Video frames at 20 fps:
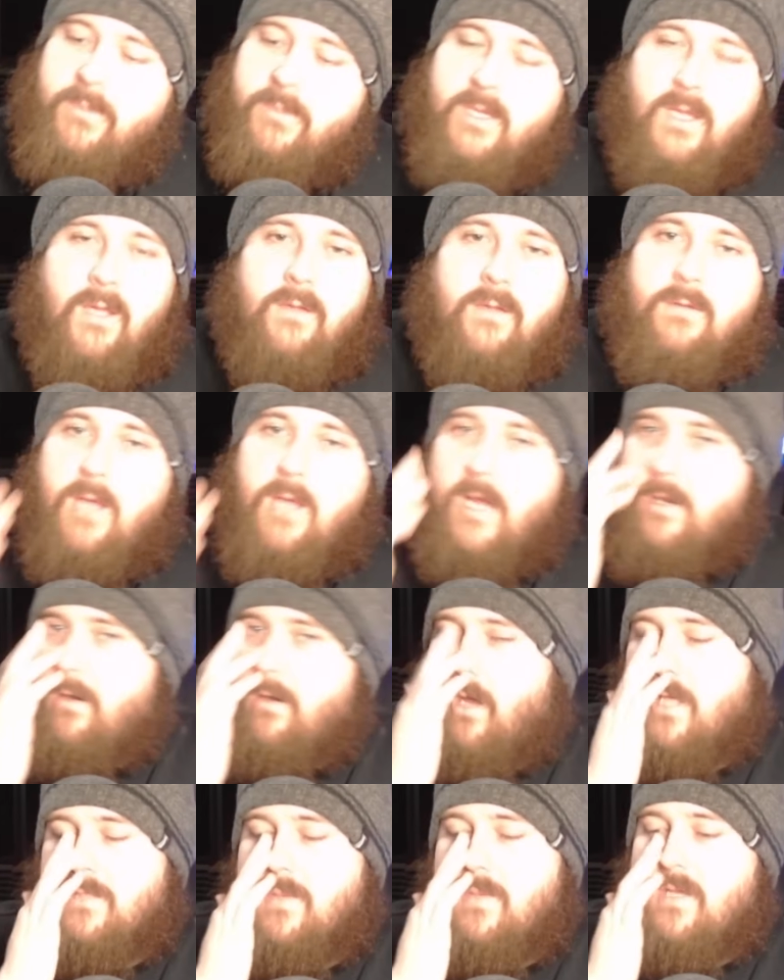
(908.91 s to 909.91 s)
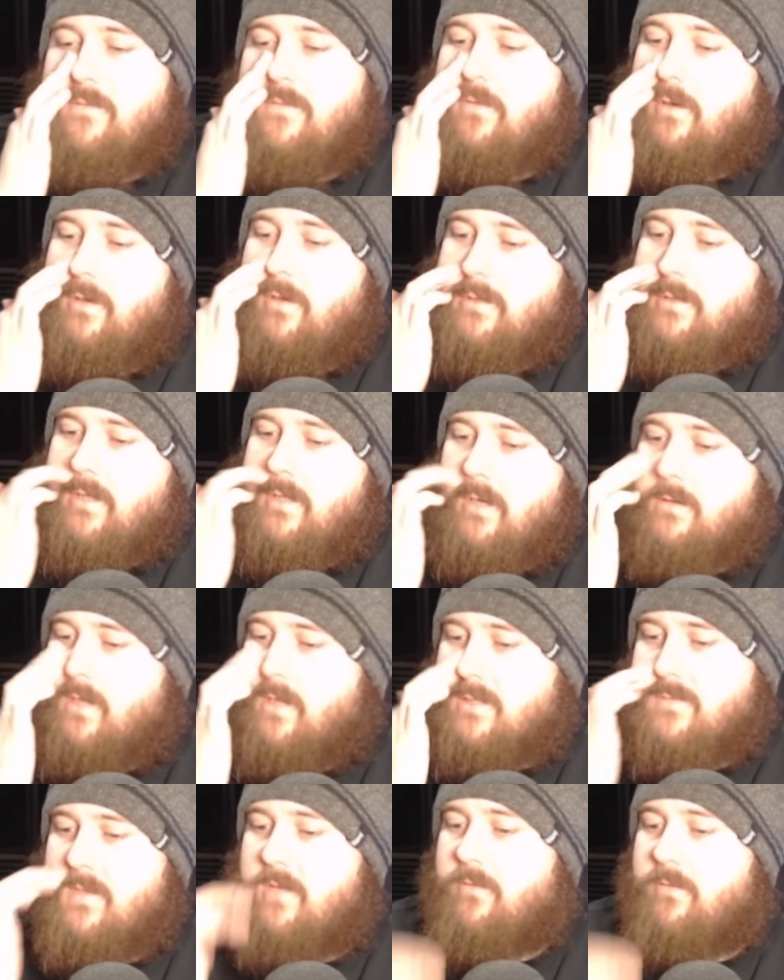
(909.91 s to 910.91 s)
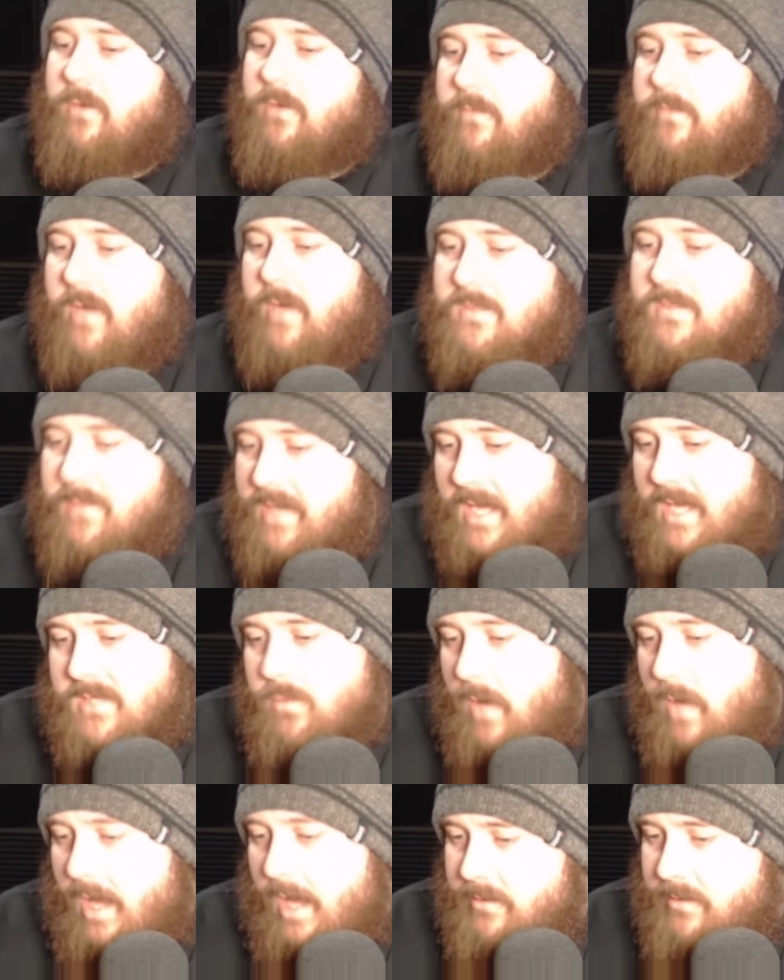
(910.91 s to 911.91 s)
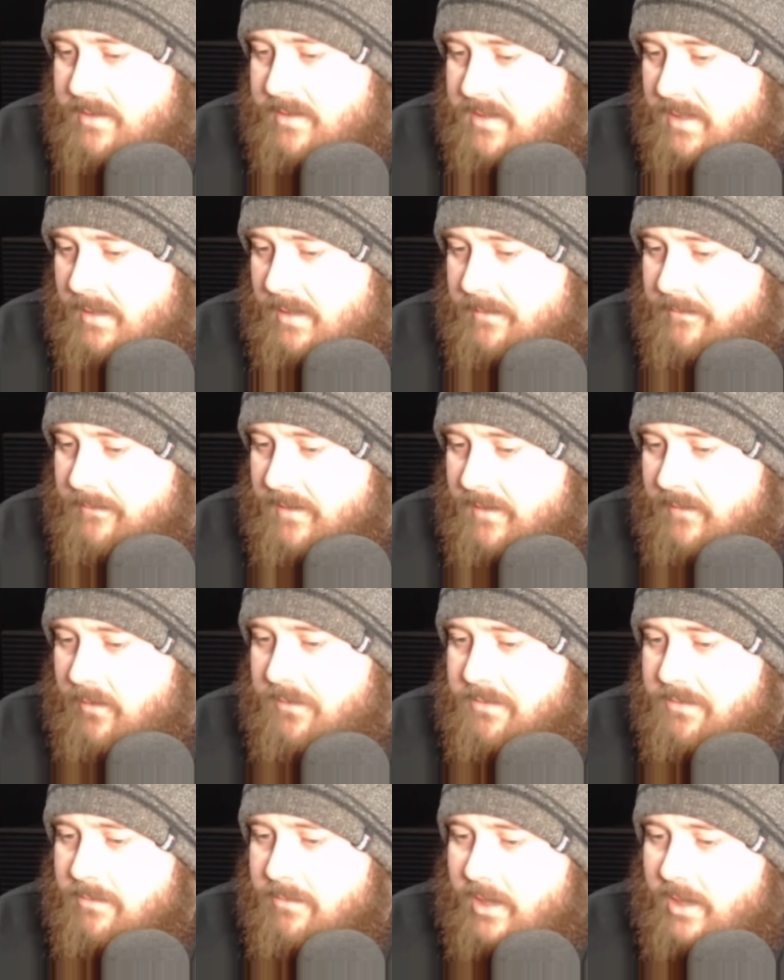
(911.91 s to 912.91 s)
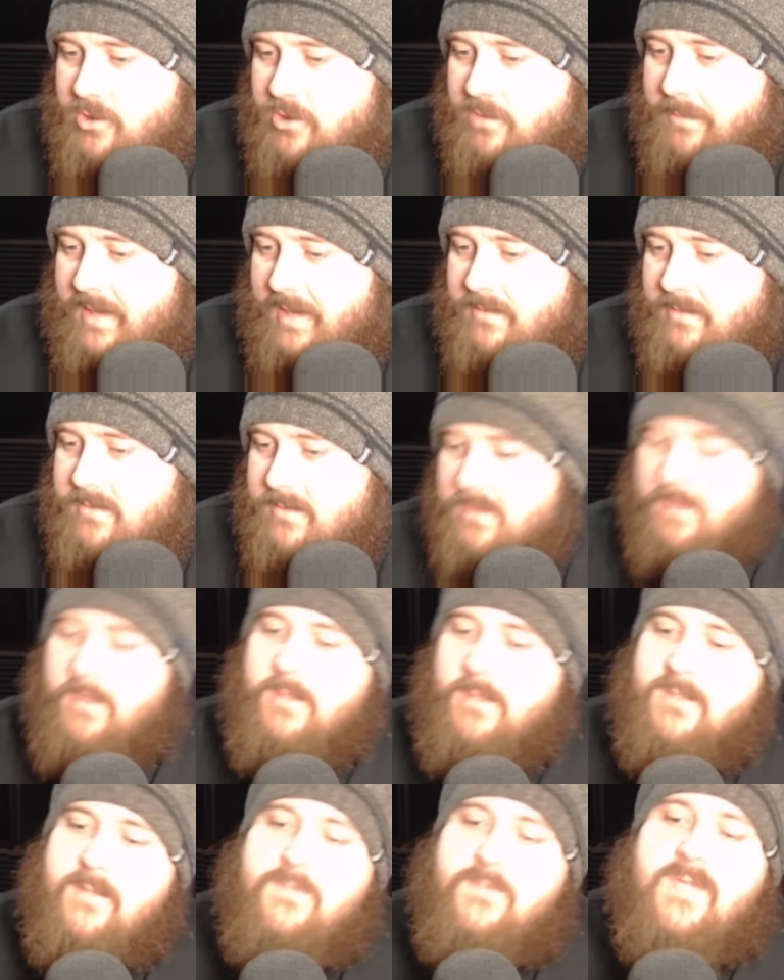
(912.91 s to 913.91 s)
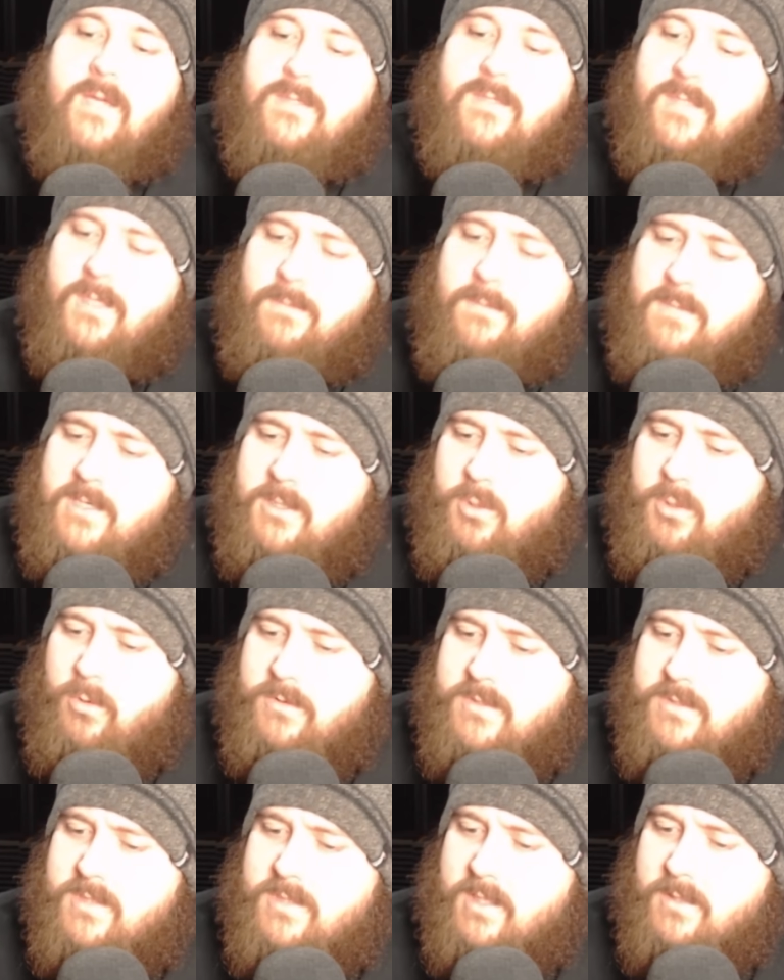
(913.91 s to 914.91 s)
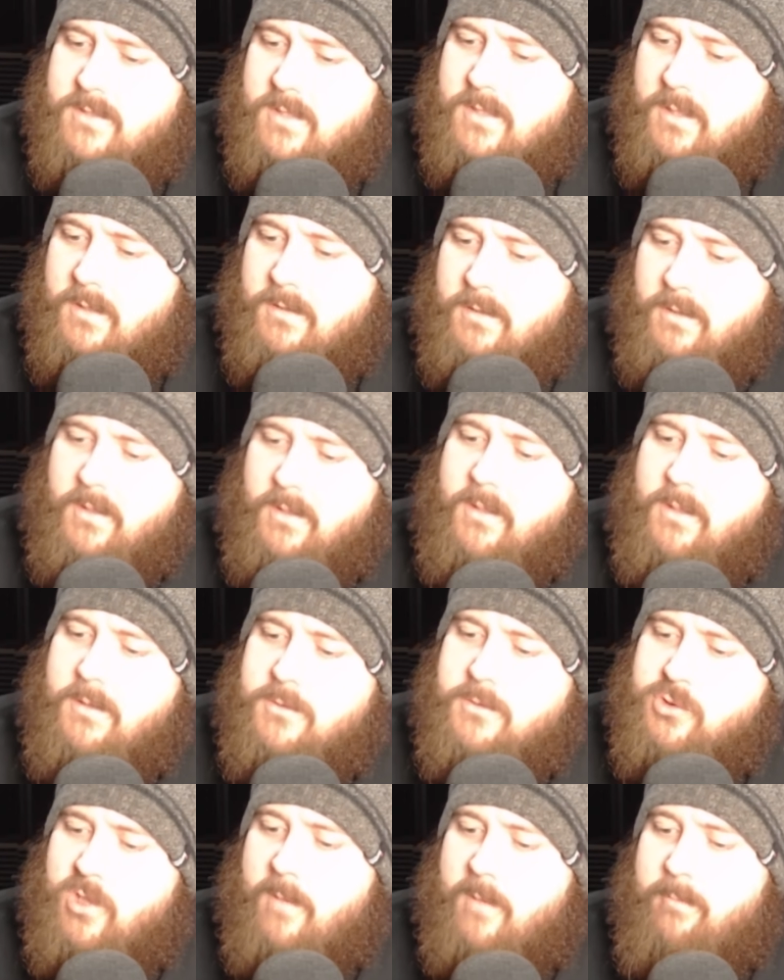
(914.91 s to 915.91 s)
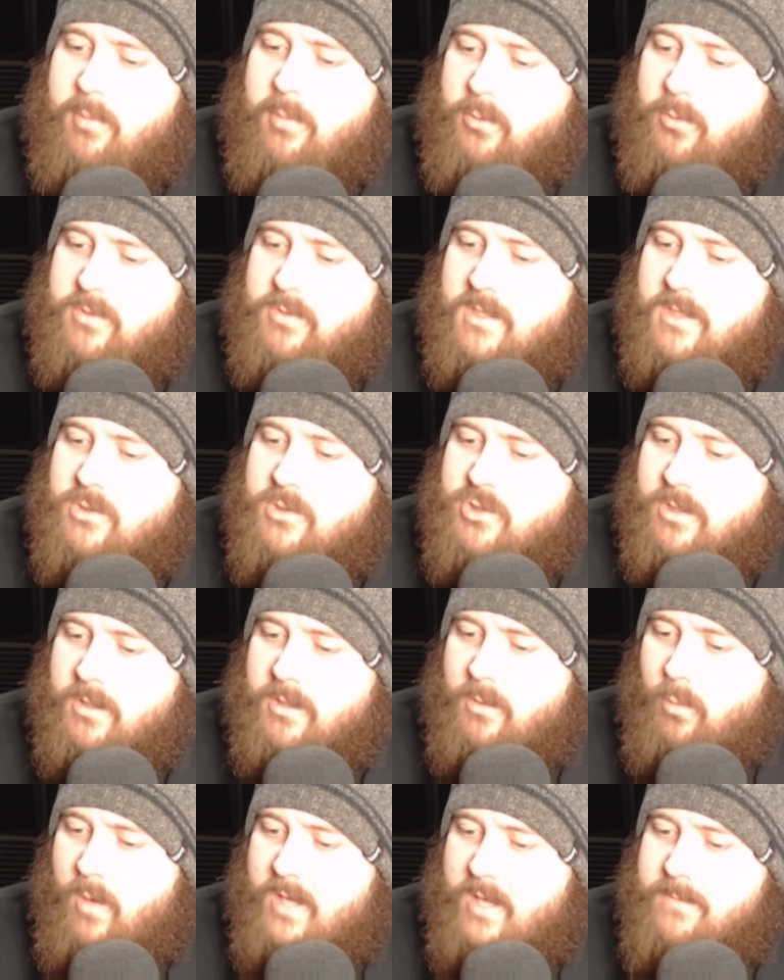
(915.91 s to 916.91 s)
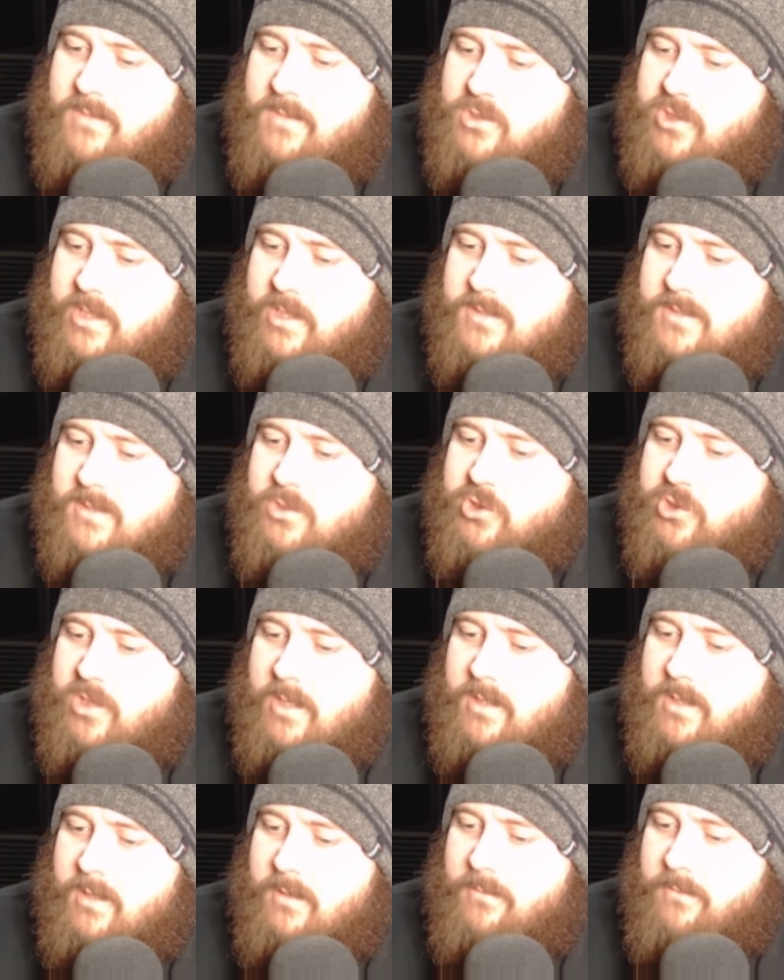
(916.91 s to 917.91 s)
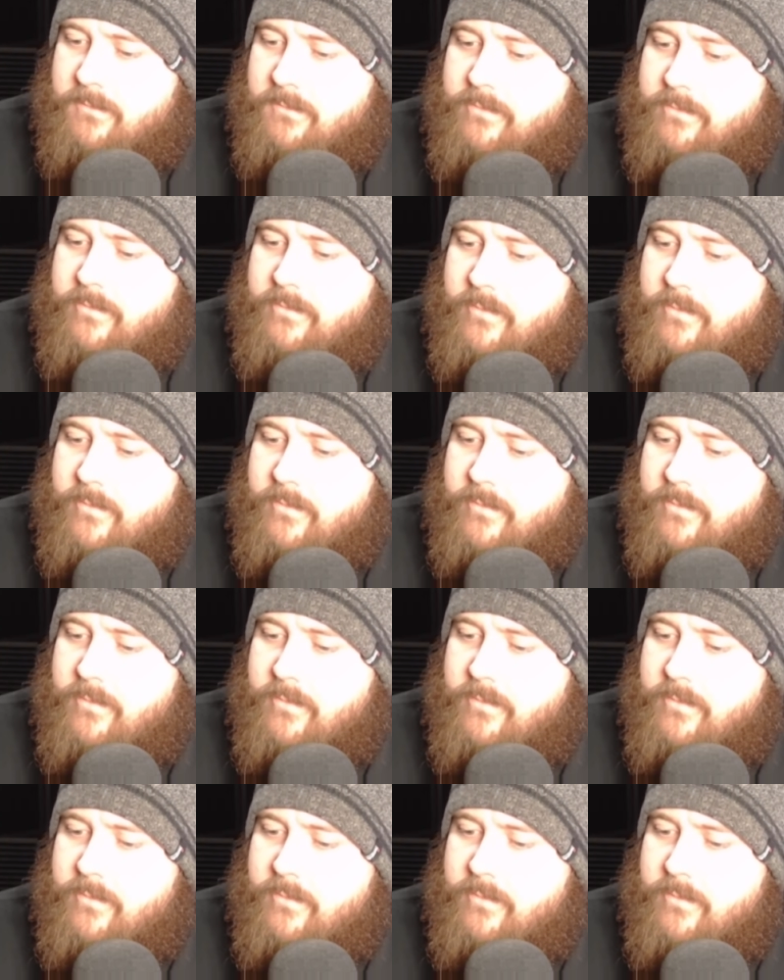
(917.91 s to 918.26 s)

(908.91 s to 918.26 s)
But yeah, don't ask me for advice. But that's what I would say if you're 300 pounds. Sometimes it can be daunting to jump on all the intricate weight machines and shit, you know.